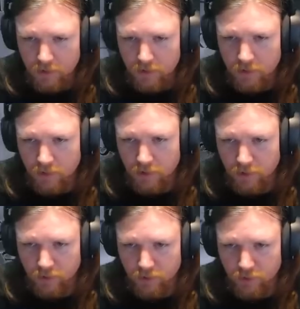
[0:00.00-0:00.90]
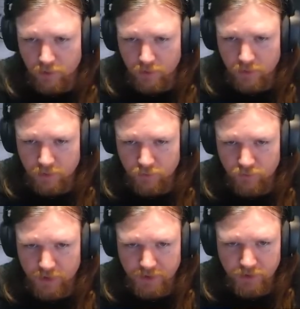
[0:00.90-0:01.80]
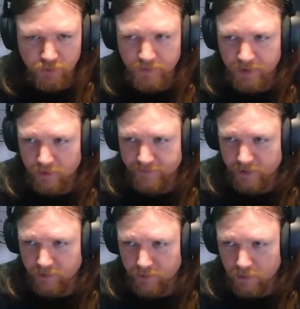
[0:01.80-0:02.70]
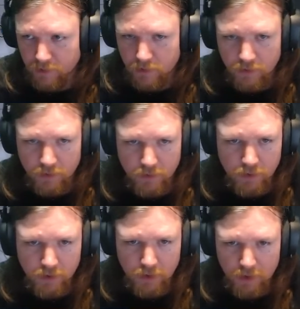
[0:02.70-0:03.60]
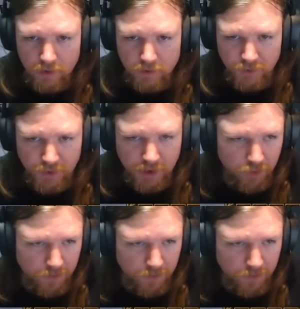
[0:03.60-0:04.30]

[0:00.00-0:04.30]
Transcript: You could really do with being over here, I think. So you.